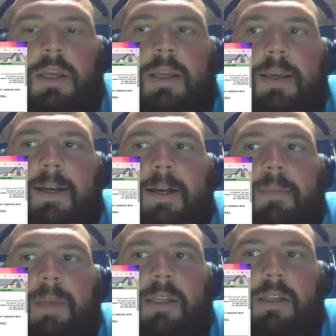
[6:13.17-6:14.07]

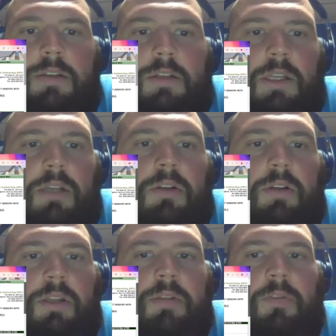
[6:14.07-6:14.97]
And let's just take a look
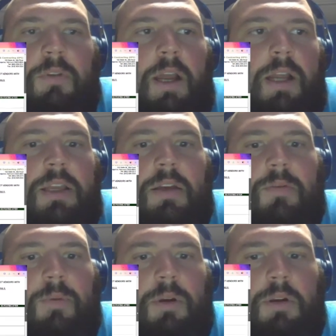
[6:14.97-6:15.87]
at the variety of work